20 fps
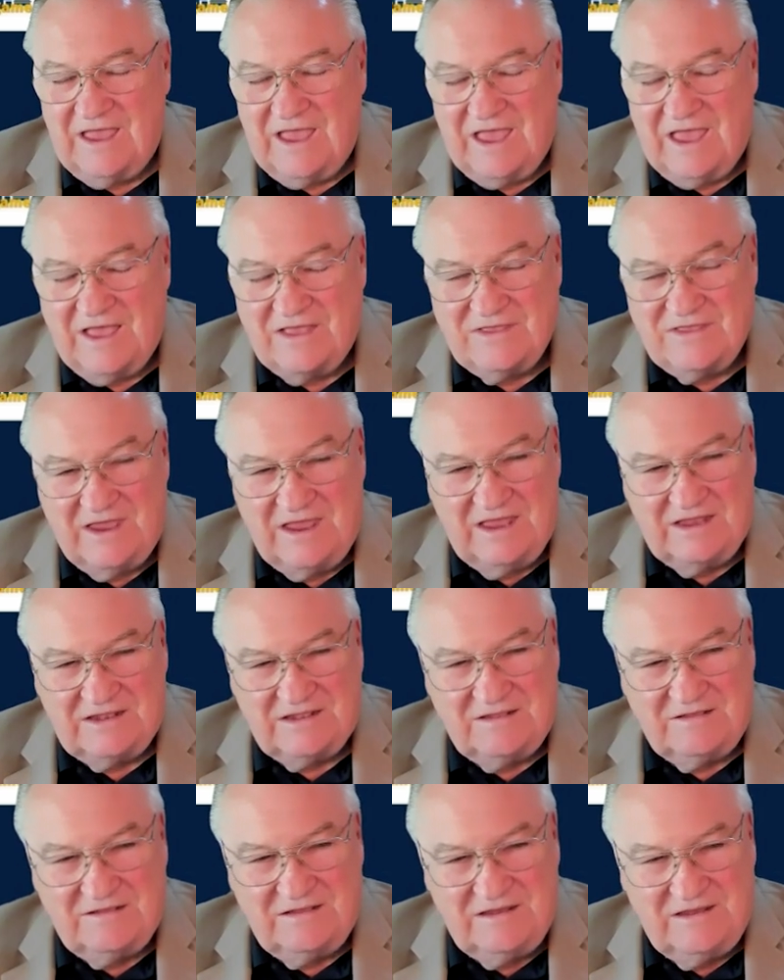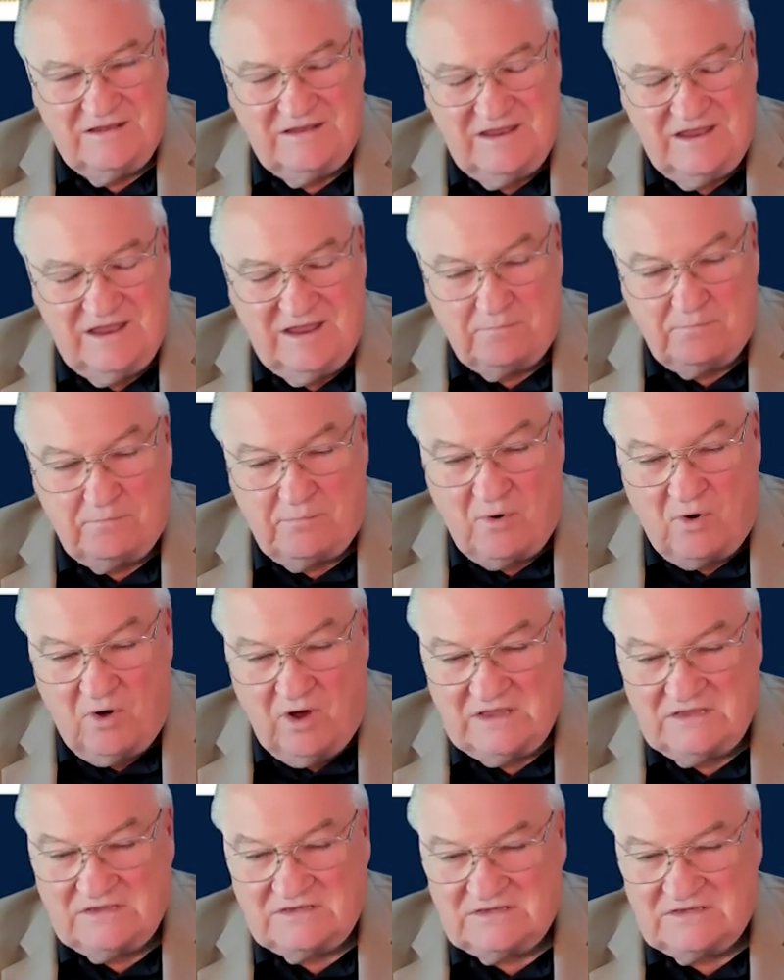and it
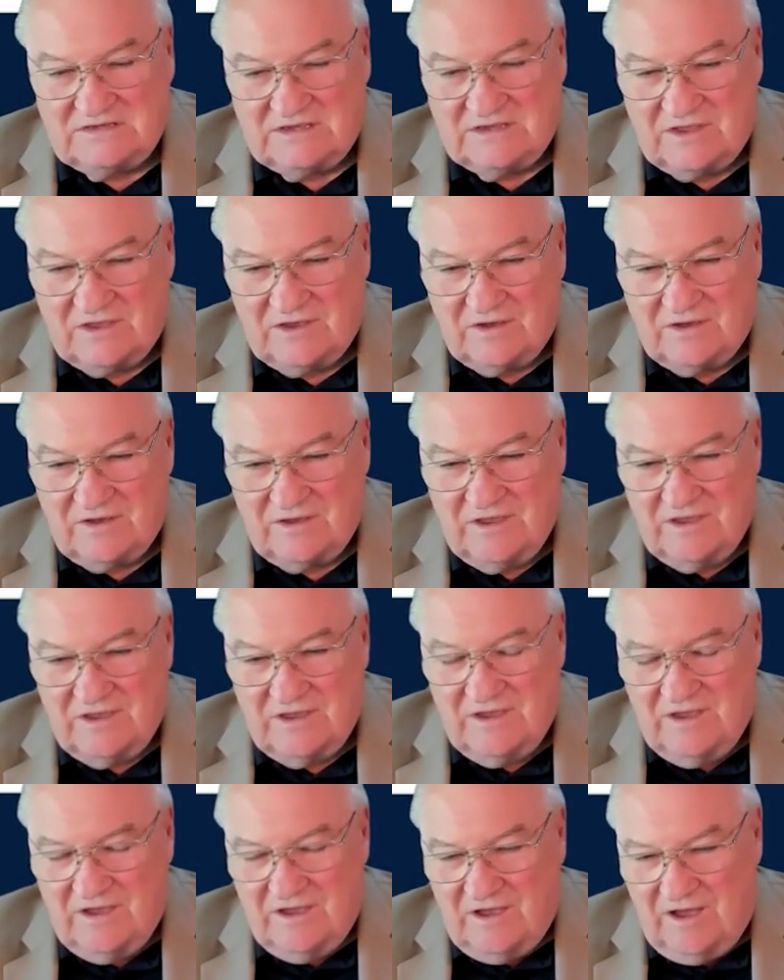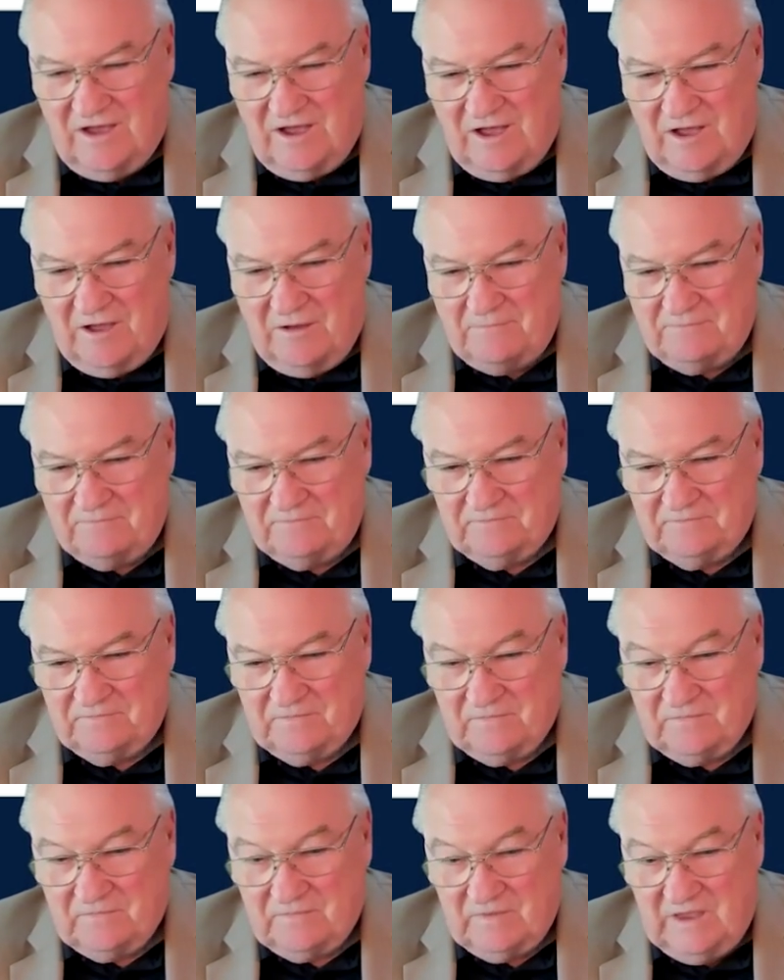points to um,
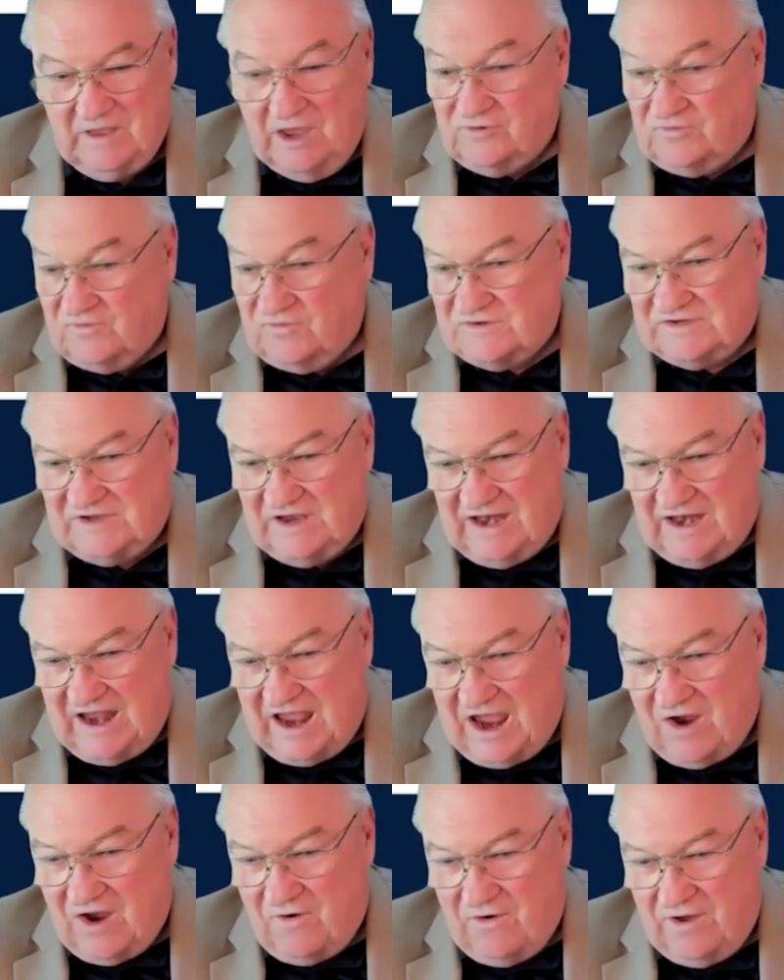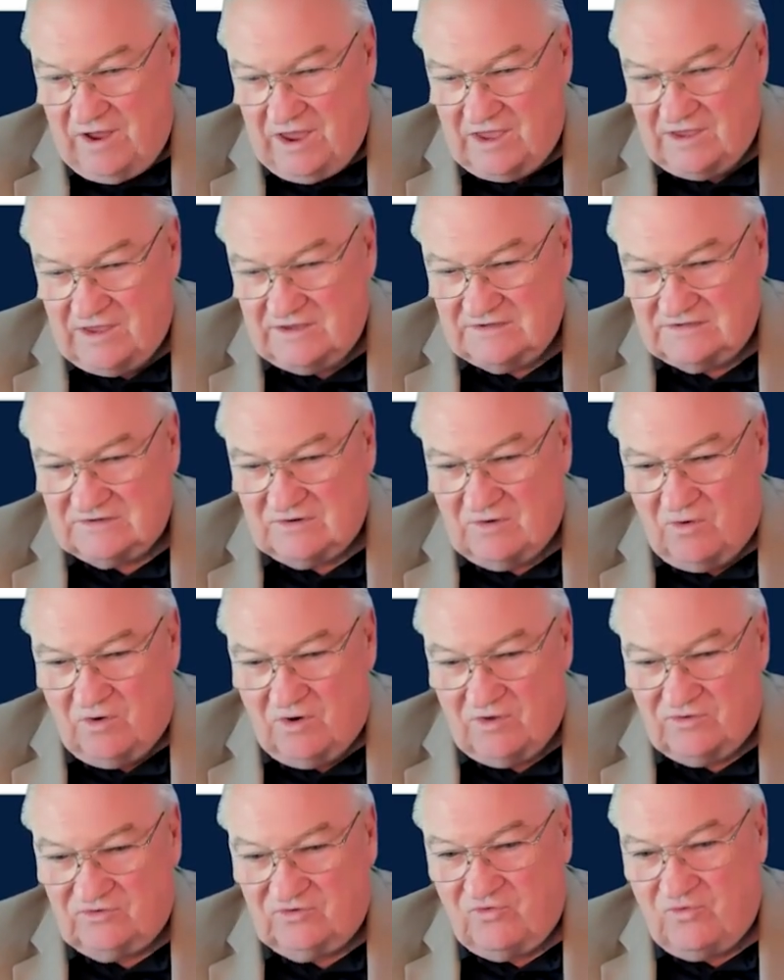interesting areas
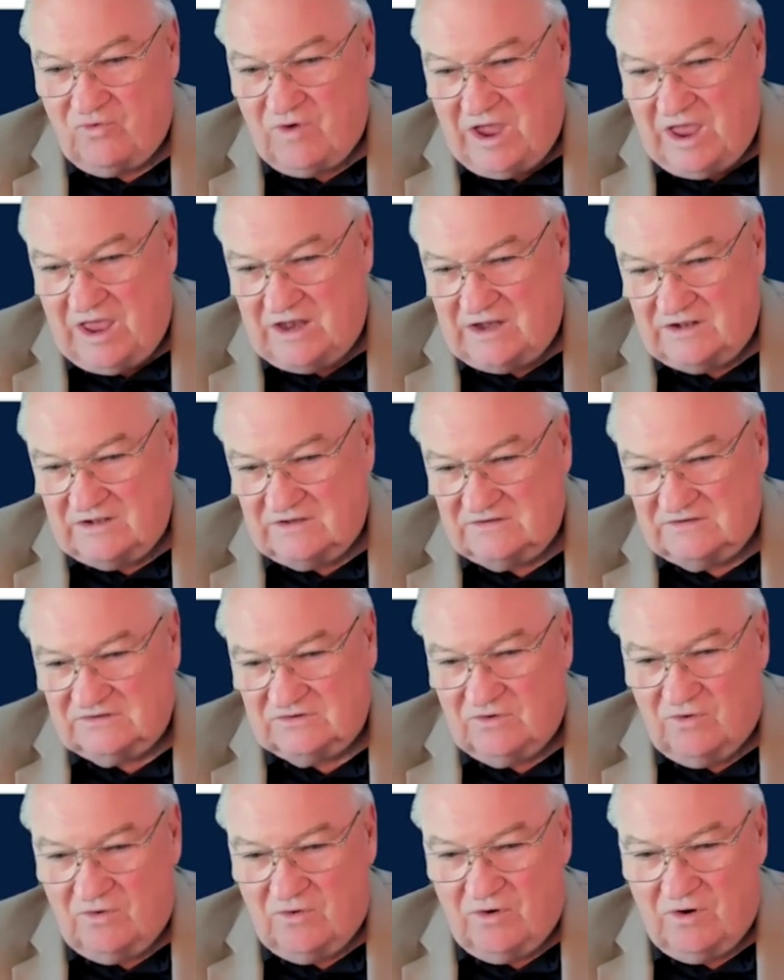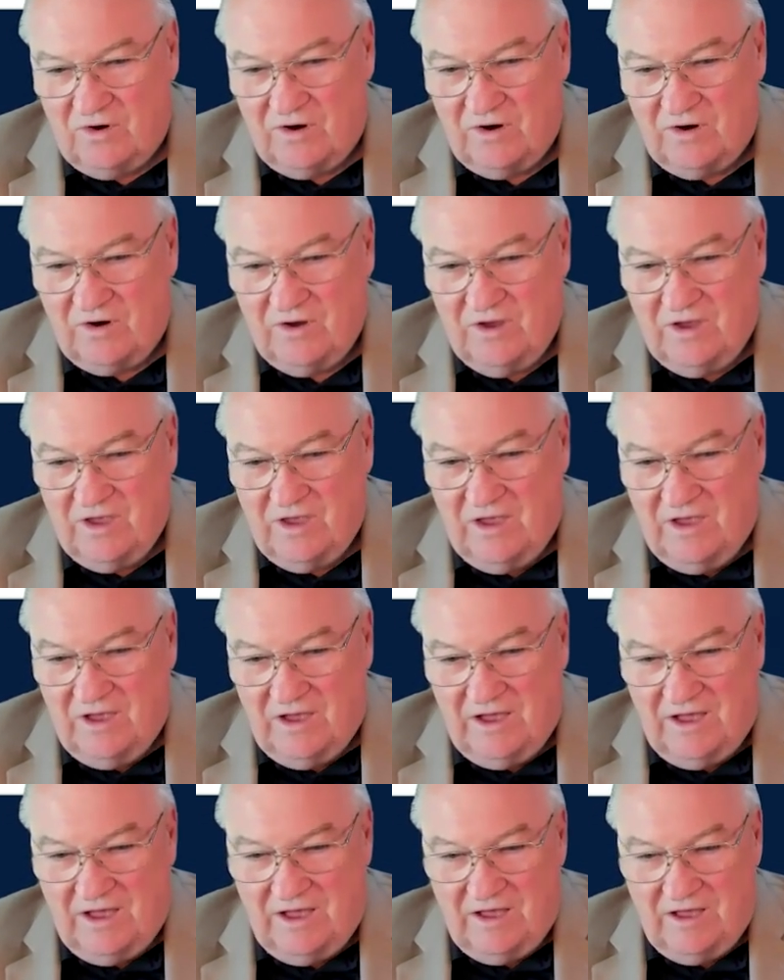or trends or
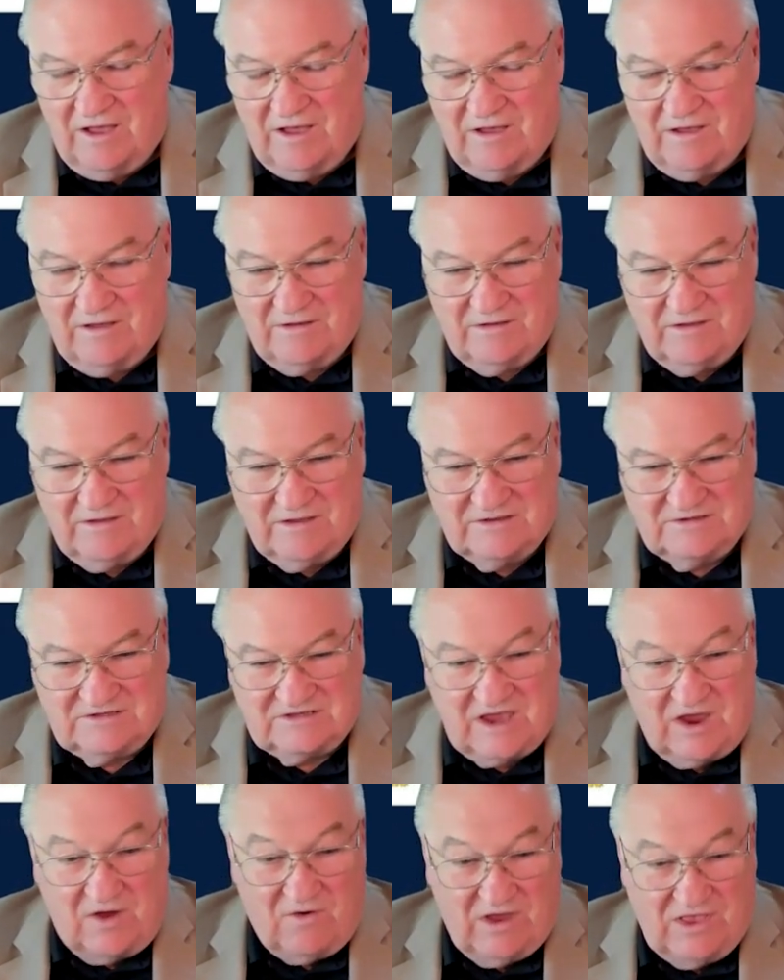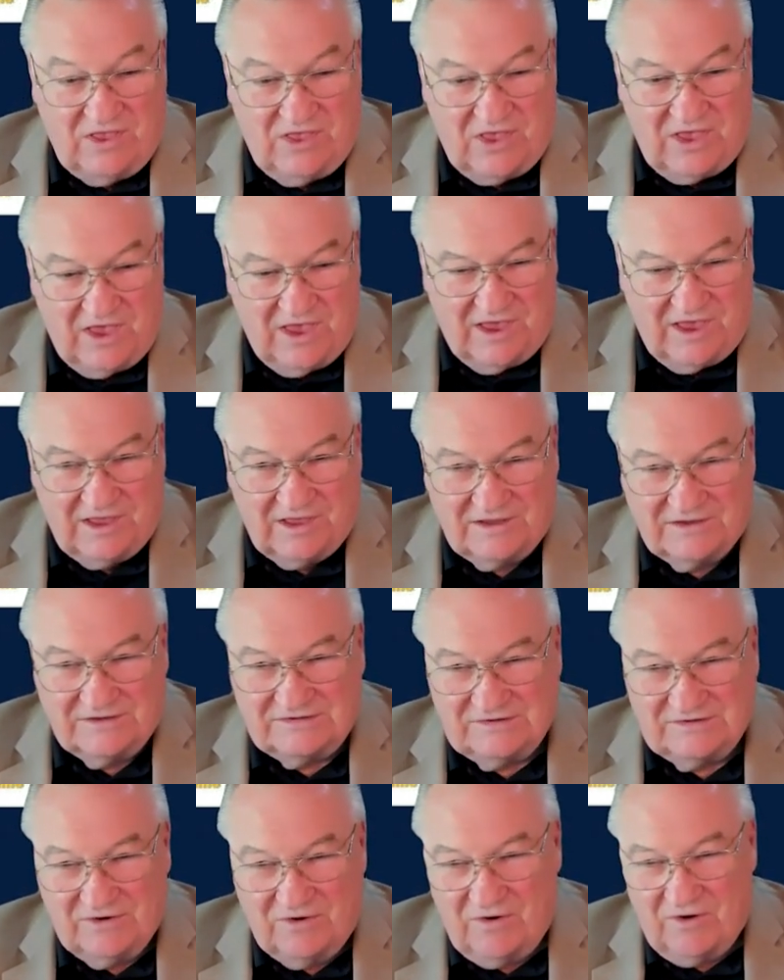scary
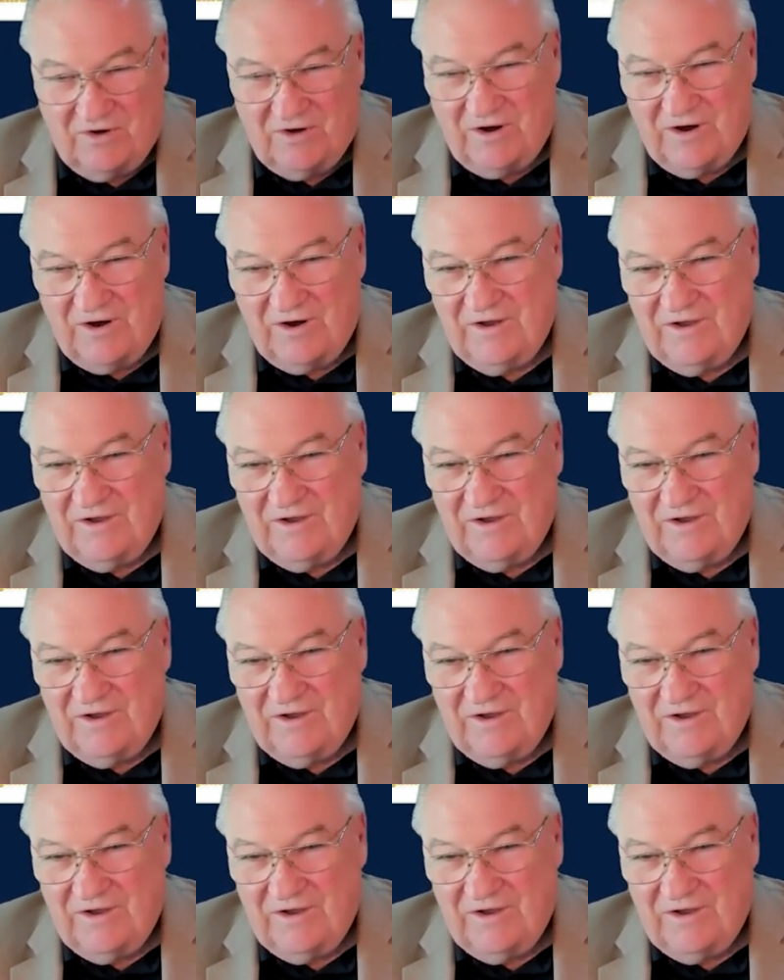things or